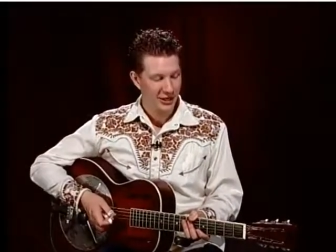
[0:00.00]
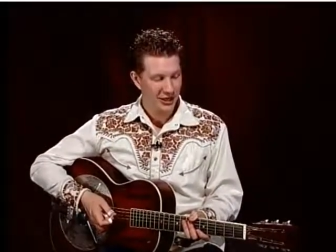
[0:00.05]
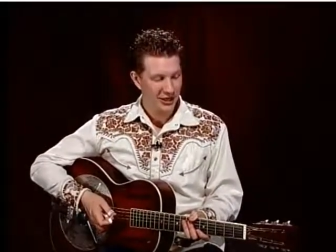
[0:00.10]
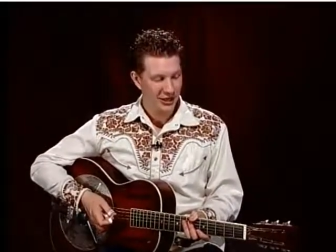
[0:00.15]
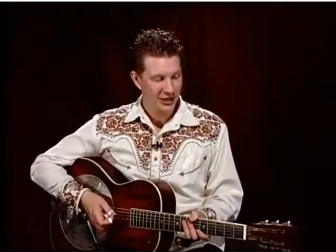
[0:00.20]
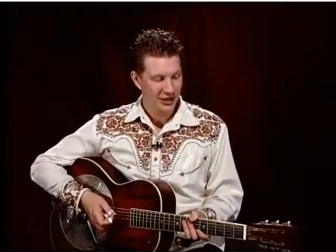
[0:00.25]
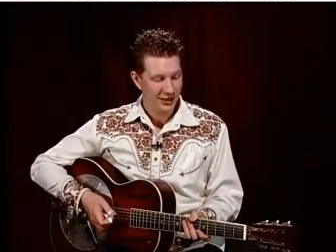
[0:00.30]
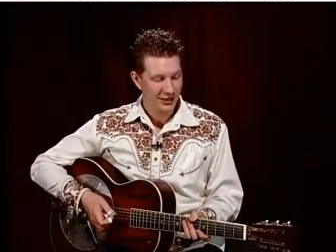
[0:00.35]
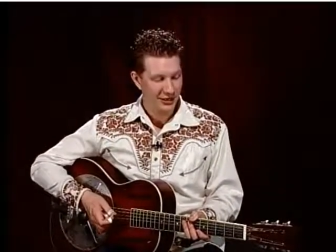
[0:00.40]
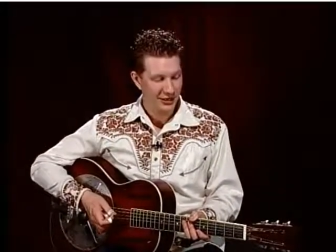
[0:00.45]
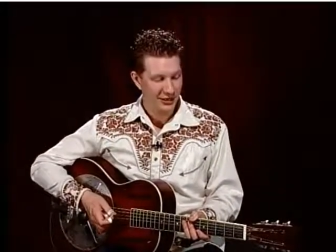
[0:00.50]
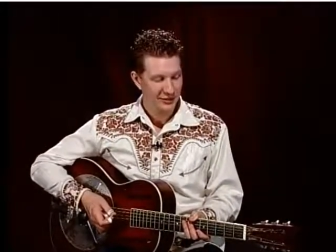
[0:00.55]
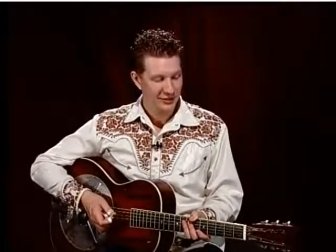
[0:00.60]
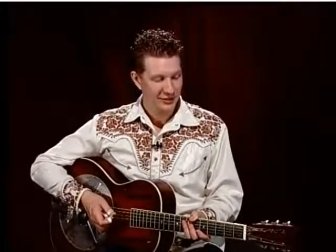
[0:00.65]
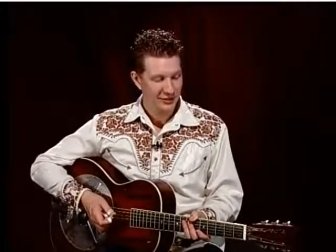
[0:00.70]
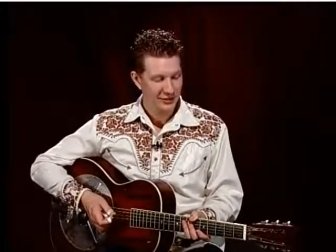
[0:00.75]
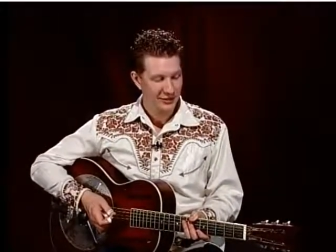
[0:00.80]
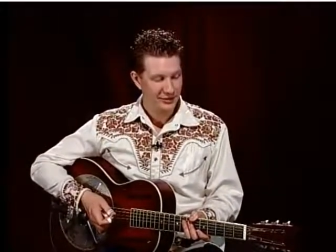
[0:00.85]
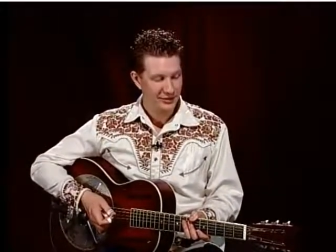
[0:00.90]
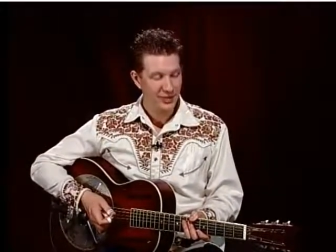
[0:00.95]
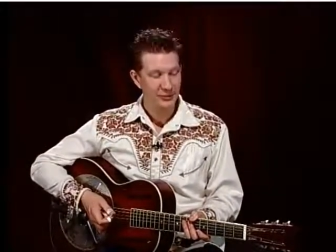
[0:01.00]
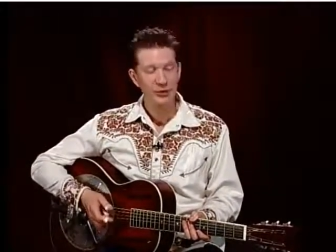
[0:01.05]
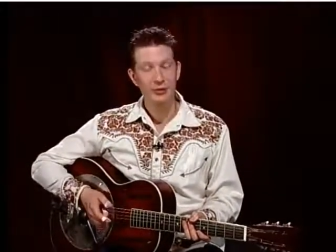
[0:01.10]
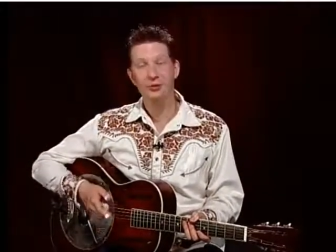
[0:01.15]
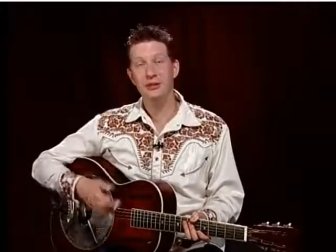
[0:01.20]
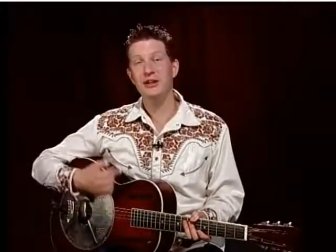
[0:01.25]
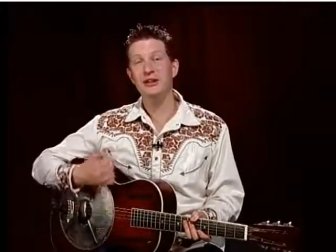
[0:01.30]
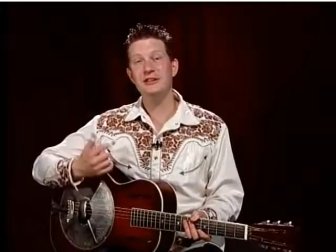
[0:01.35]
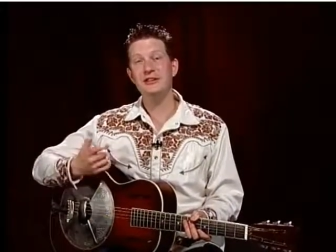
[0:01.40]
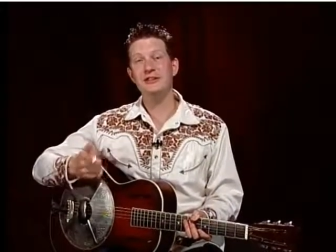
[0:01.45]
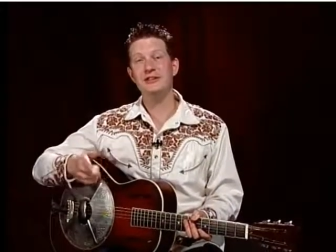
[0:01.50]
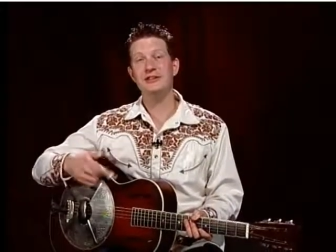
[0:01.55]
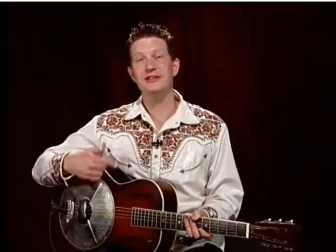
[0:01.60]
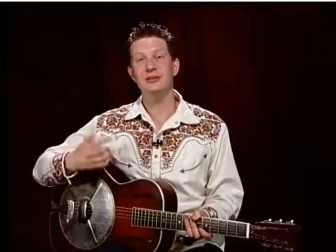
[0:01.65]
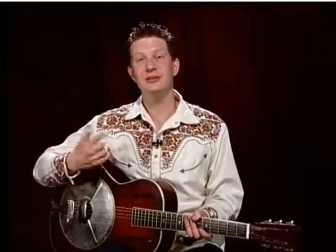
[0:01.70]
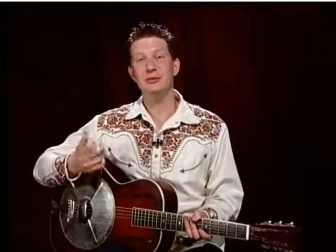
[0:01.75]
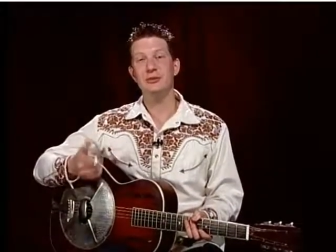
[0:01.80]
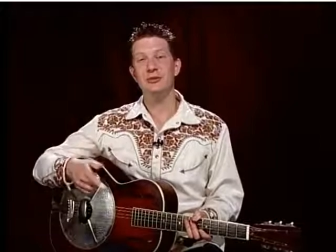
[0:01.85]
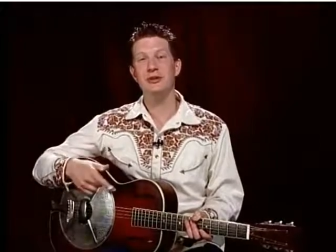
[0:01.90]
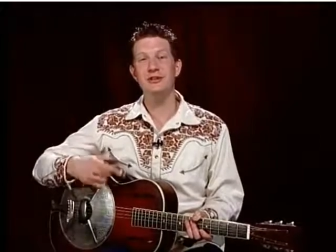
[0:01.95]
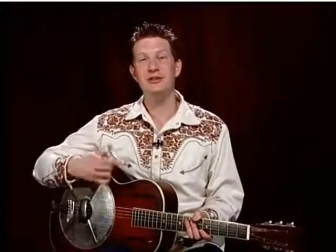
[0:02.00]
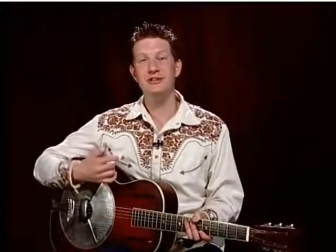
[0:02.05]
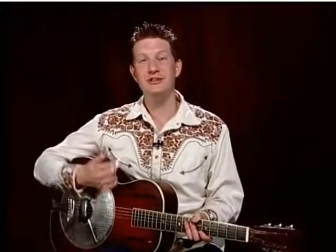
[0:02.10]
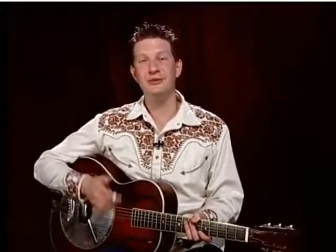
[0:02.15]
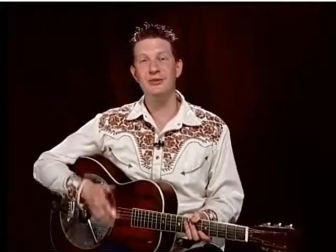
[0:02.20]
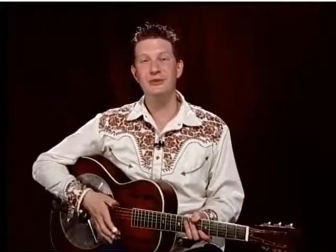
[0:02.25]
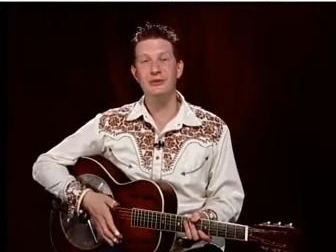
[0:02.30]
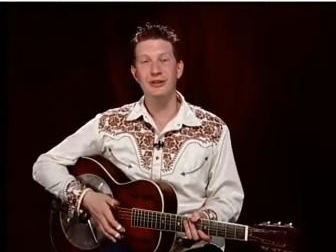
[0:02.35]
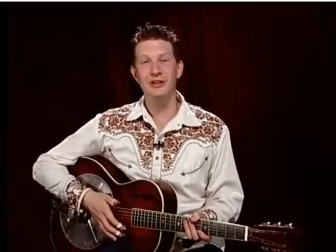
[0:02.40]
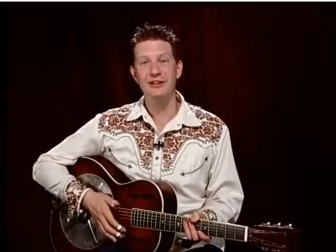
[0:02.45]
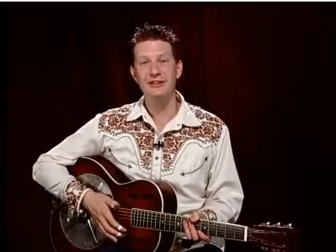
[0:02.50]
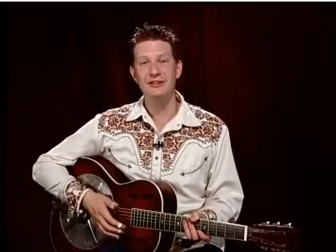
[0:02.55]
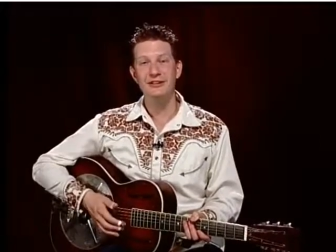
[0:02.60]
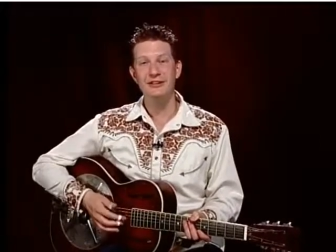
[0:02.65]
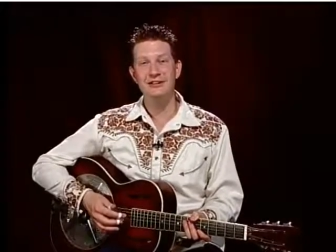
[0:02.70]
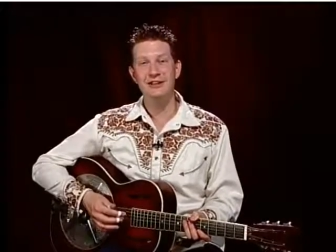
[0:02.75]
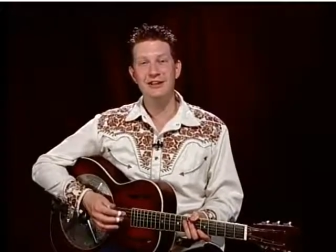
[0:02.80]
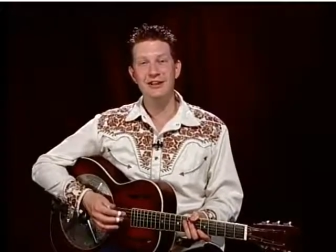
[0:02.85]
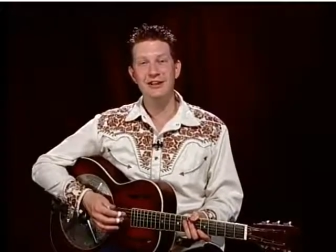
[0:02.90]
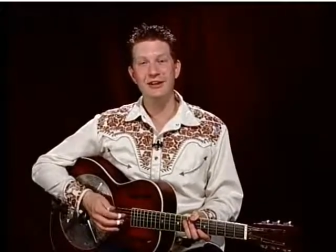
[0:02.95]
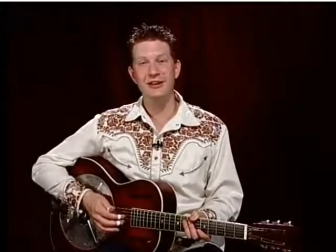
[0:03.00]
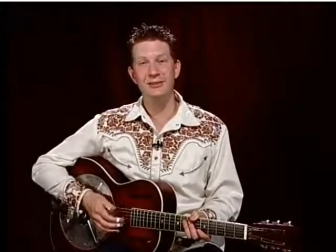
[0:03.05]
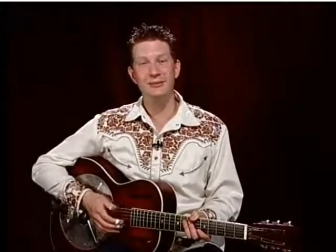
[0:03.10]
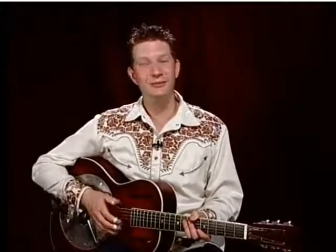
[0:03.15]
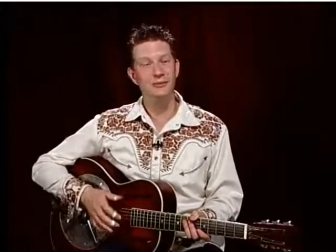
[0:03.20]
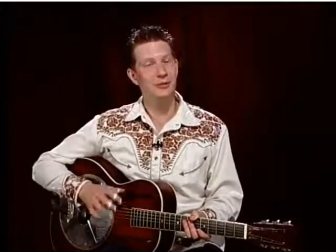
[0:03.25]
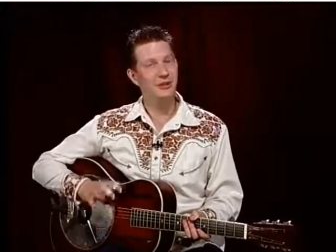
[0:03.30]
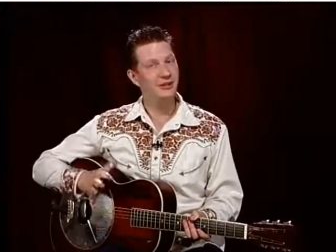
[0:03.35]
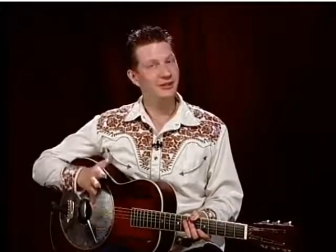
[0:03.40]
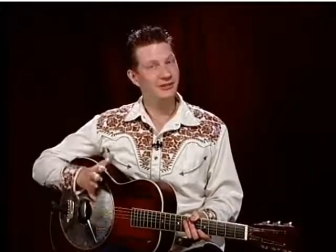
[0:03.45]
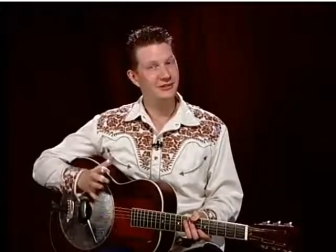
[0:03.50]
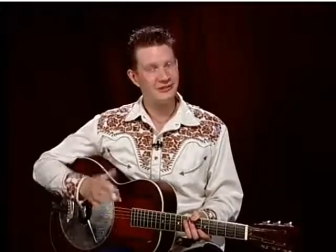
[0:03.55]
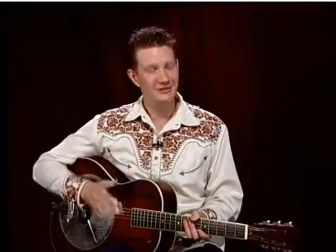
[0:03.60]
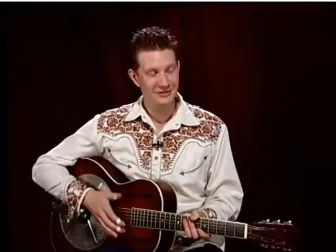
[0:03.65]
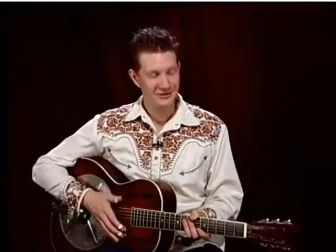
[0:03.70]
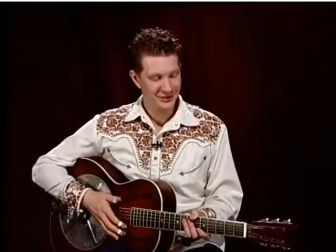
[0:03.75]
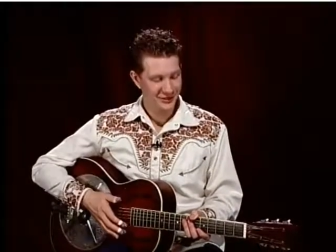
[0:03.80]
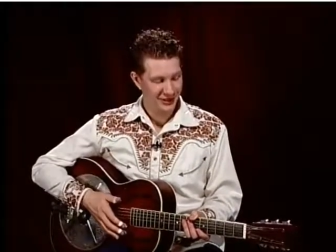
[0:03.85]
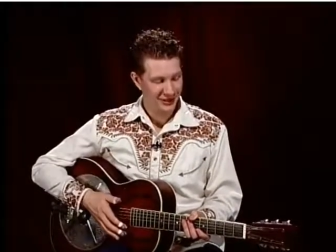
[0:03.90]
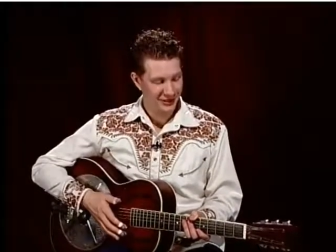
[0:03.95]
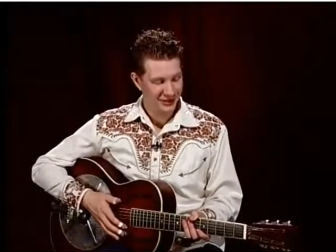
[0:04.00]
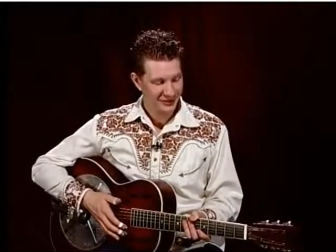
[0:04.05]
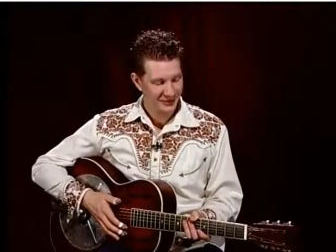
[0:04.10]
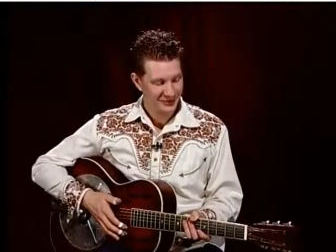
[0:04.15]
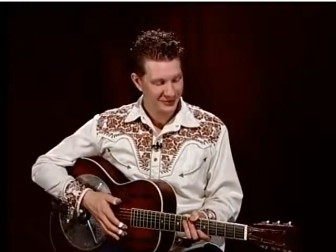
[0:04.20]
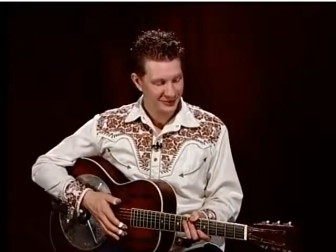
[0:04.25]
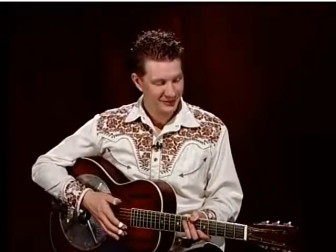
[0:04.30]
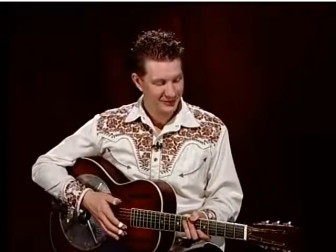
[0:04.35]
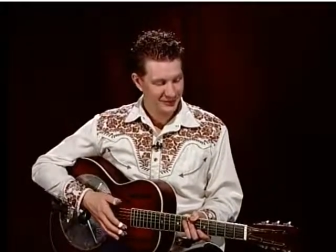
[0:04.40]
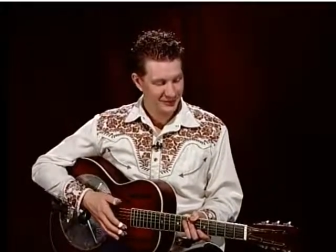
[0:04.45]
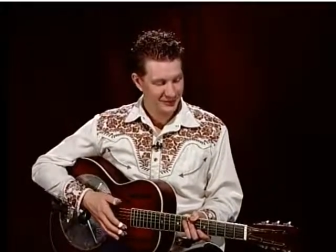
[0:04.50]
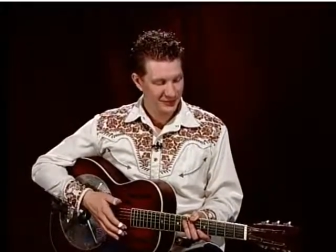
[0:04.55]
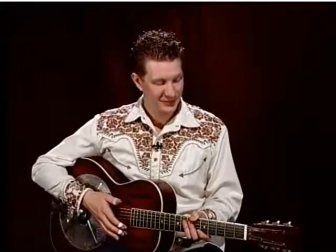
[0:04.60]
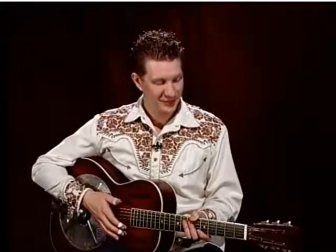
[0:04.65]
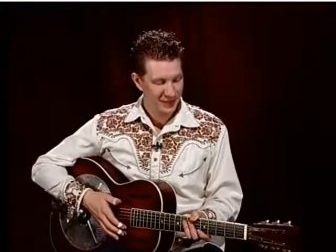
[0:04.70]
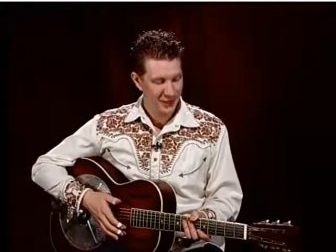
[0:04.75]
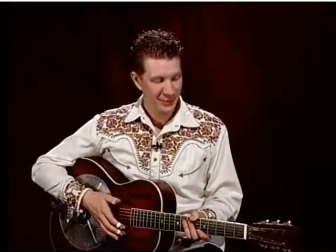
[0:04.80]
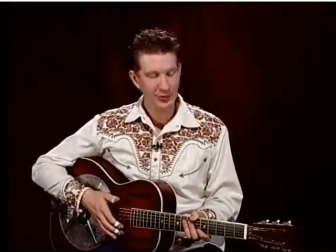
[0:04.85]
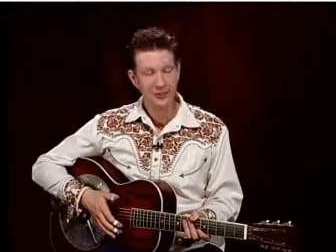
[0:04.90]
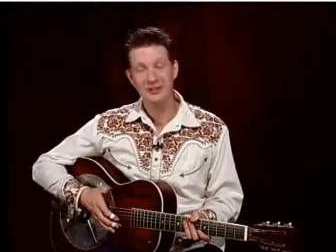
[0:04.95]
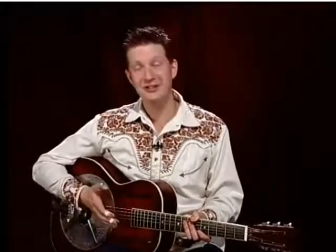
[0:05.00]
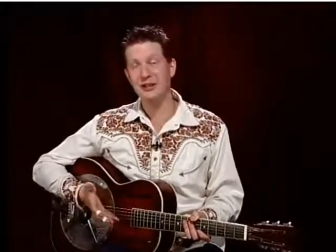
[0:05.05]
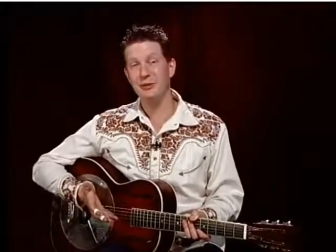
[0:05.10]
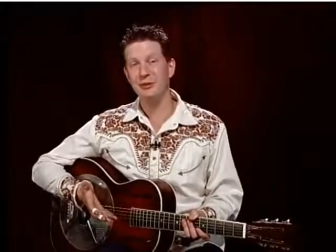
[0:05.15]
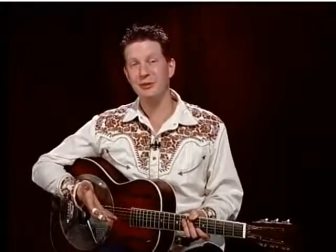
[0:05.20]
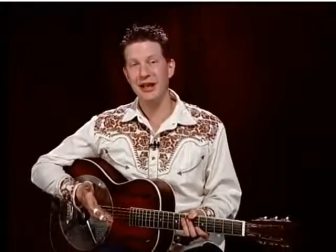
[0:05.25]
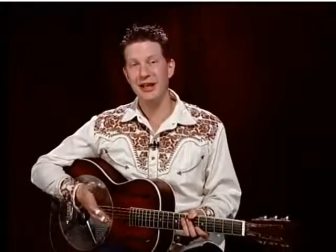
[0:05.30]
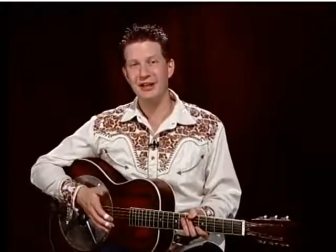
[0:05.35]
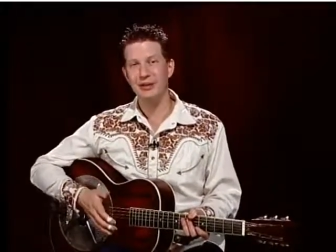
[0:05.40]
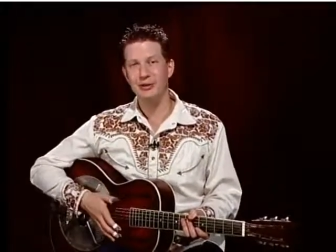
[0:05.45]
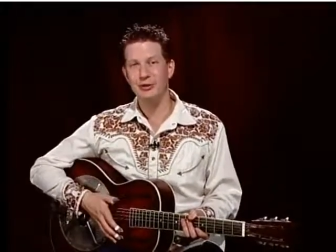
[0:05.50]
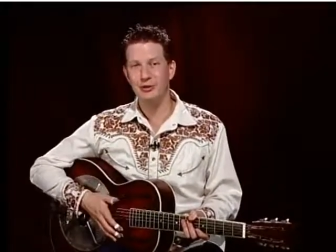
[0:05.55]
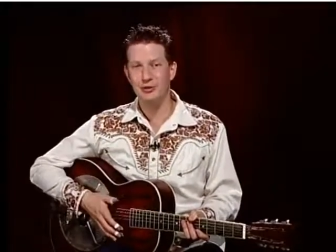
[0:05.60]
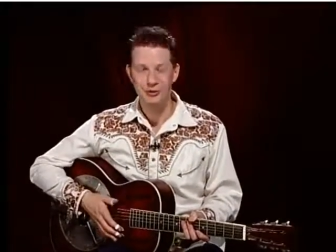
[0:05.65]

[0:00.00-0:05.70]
and repeats and repeats and repeats, but I wouldn't say bad